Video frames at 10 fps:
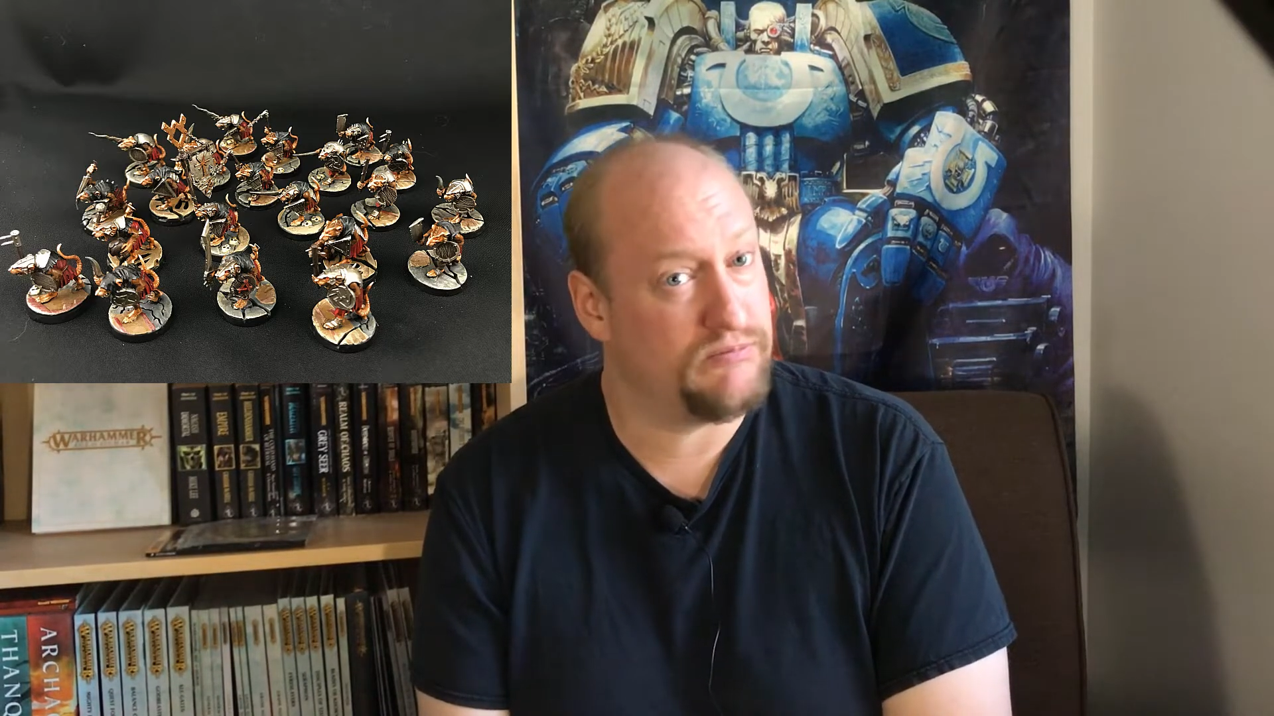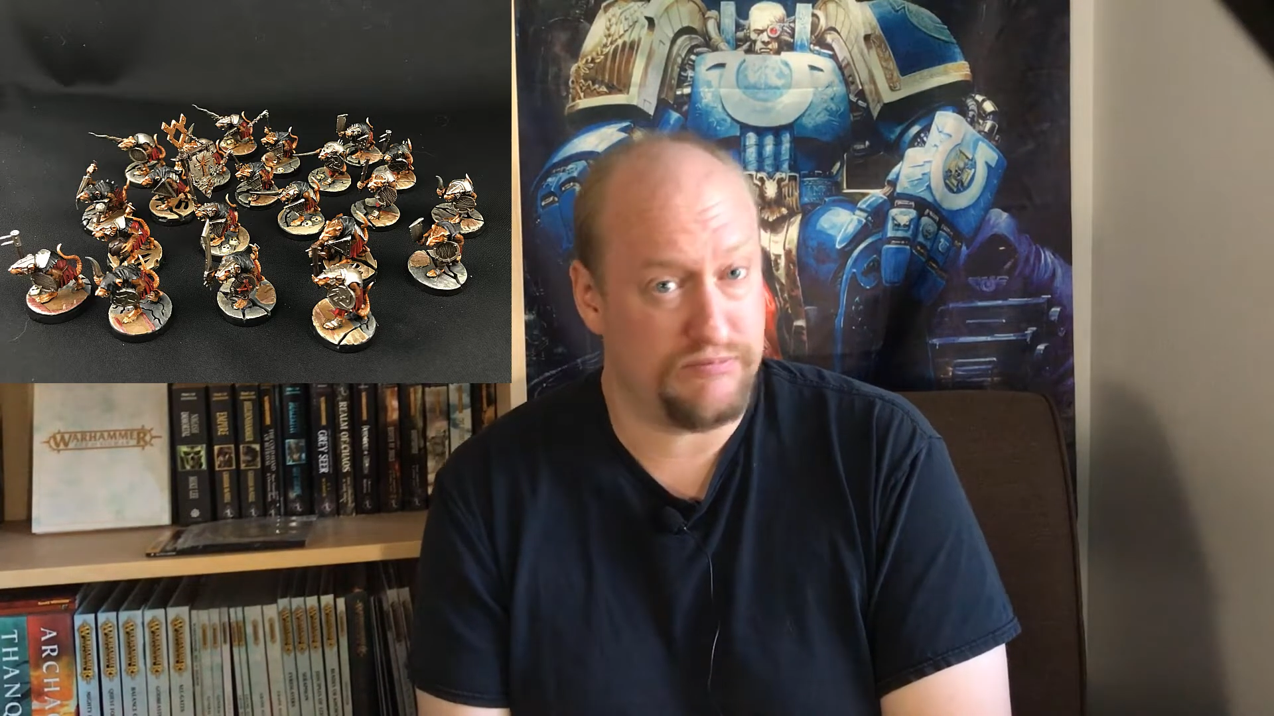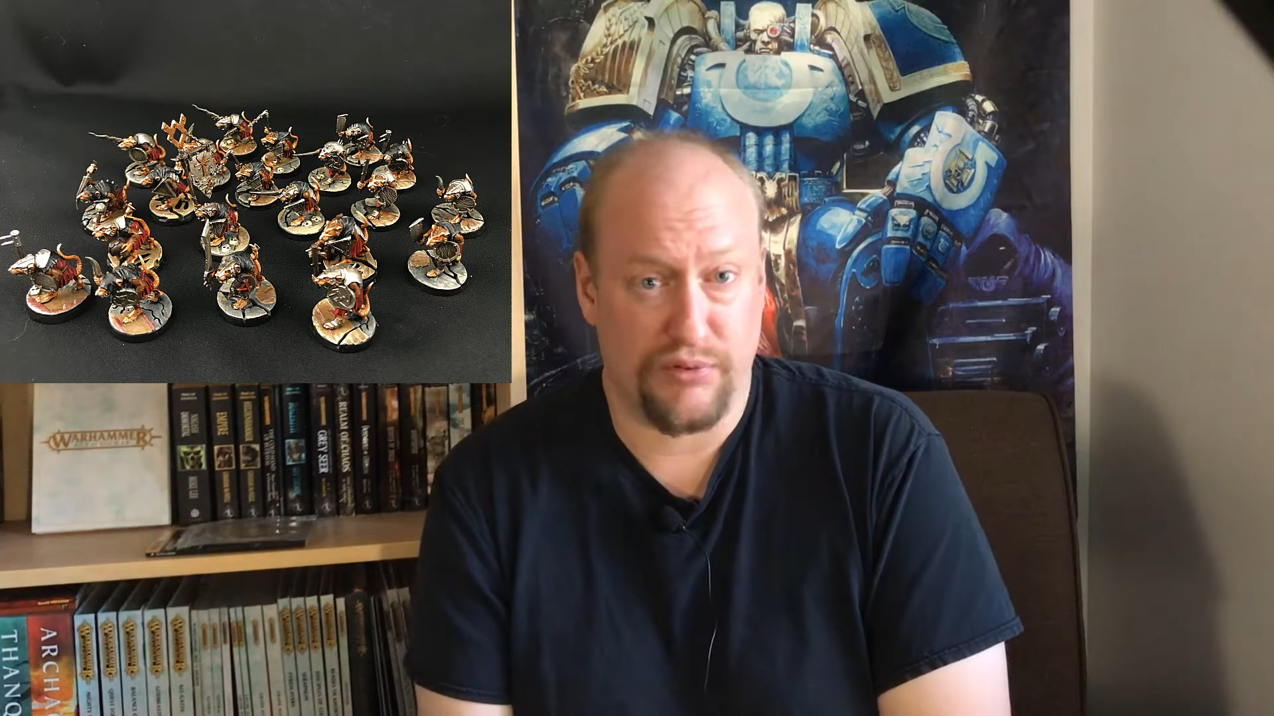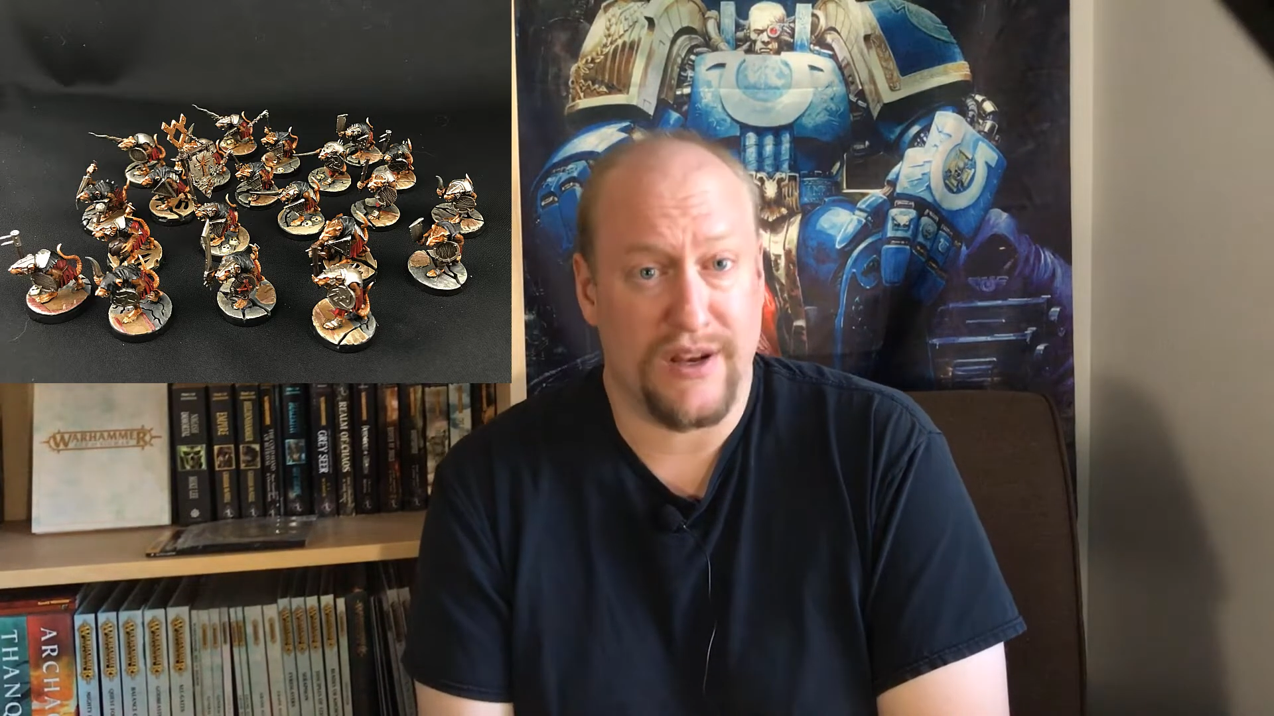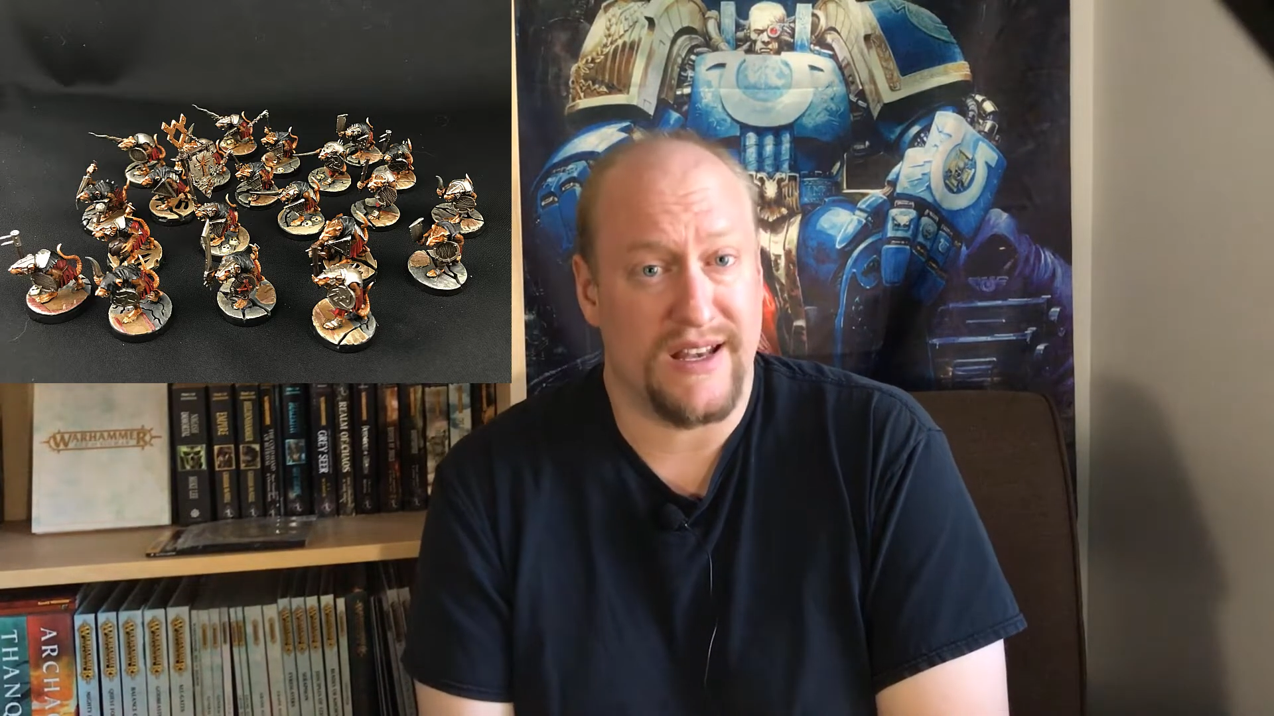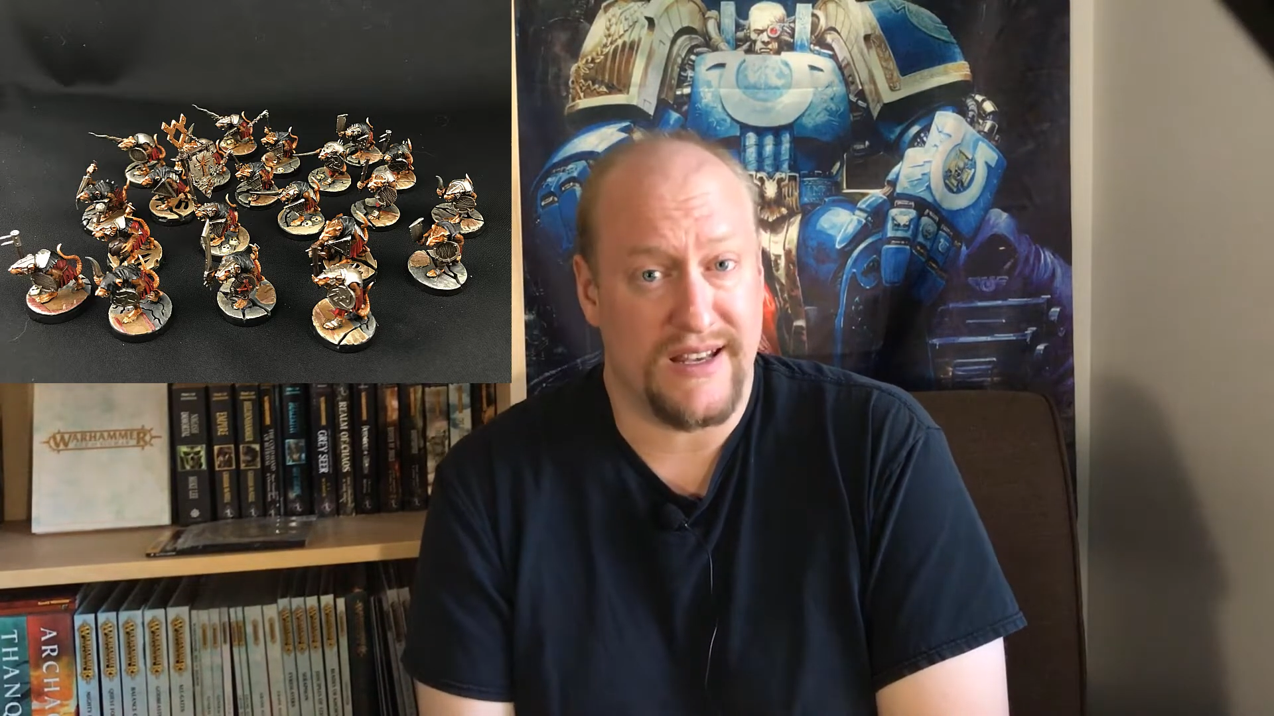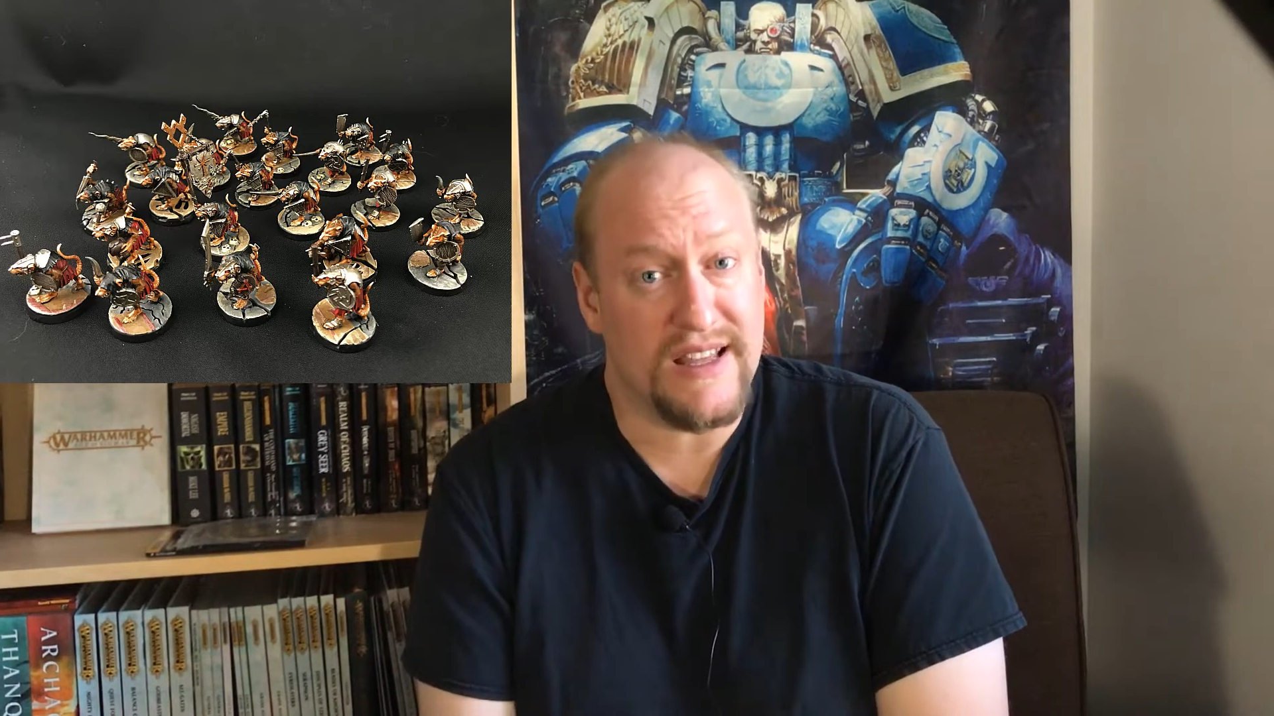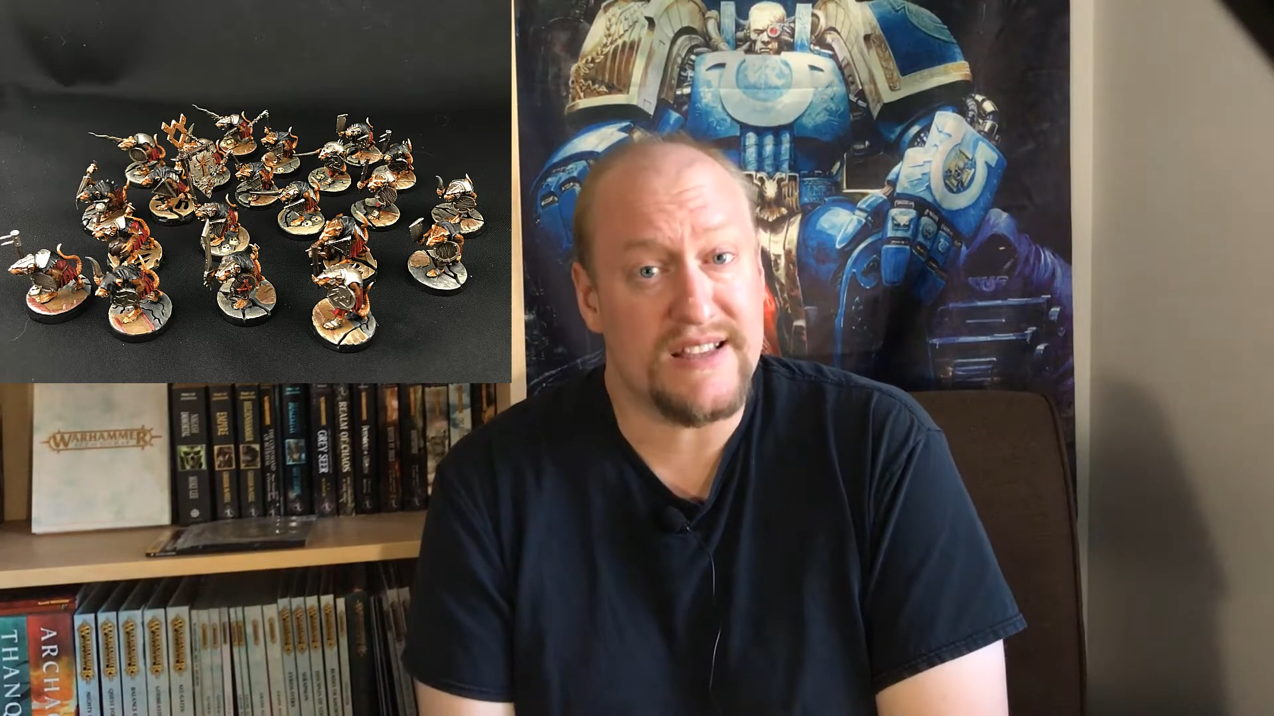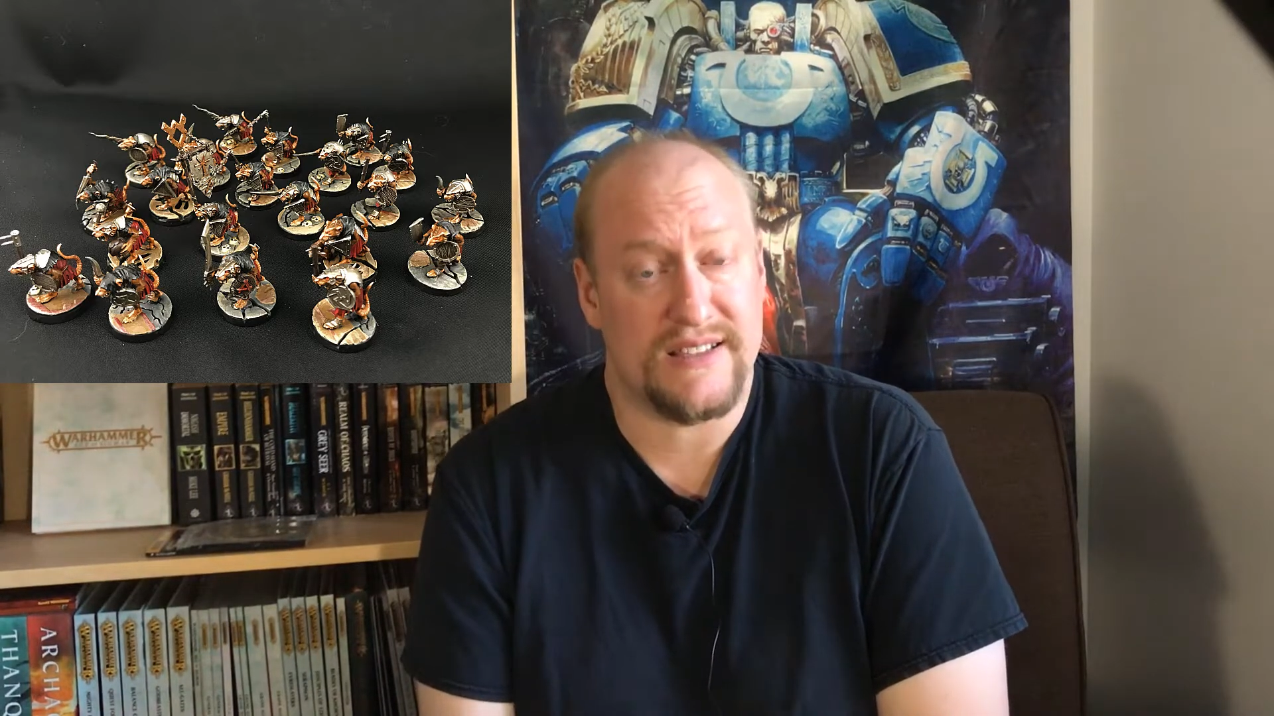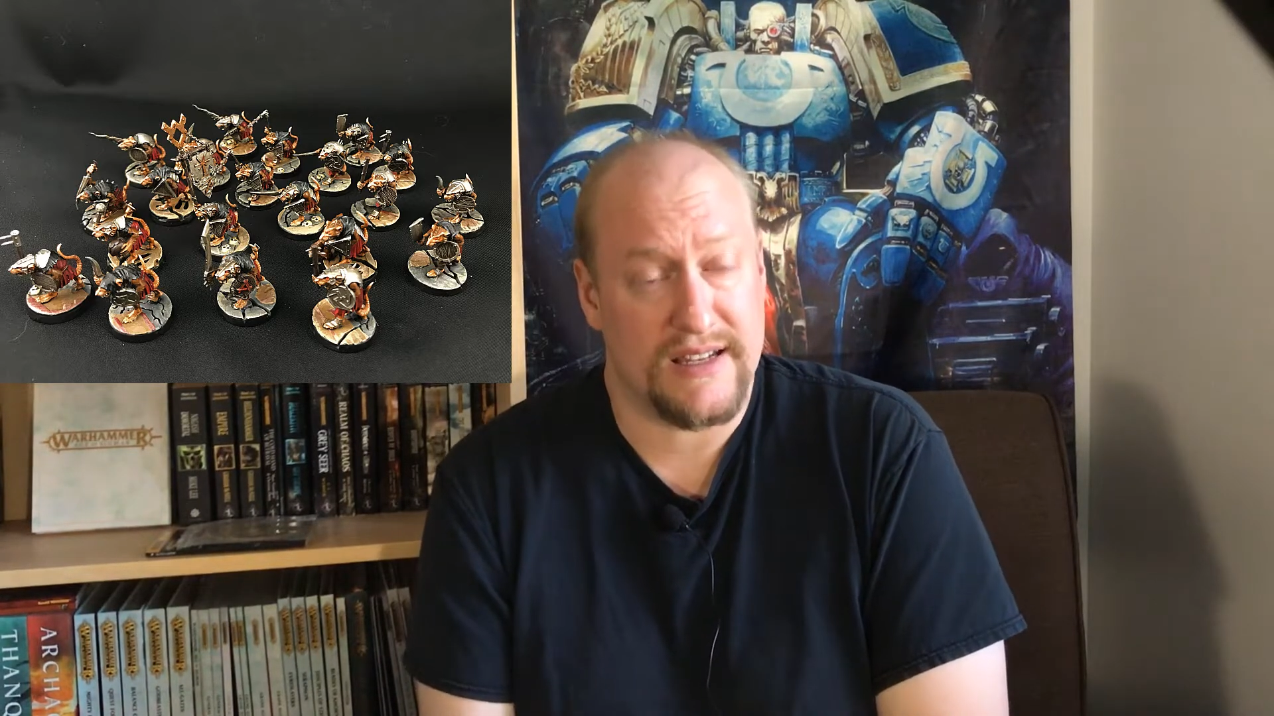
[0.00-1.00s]
Pretty
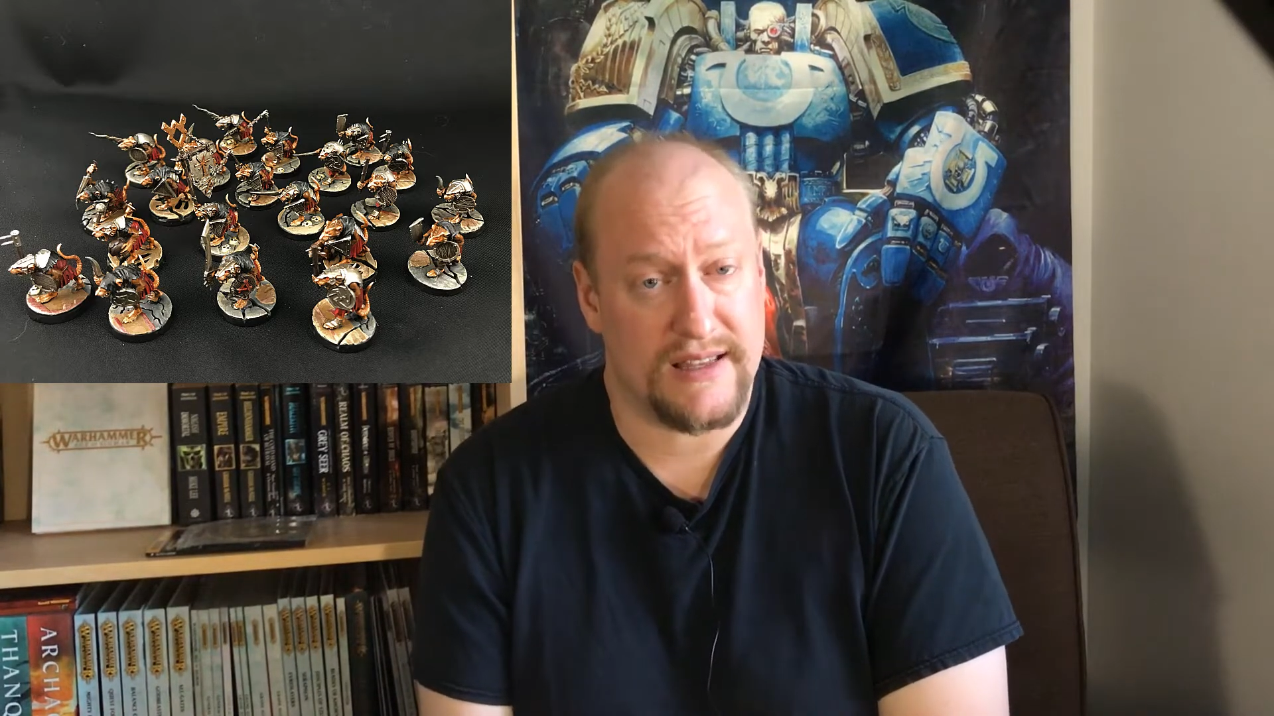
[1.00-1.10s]
decent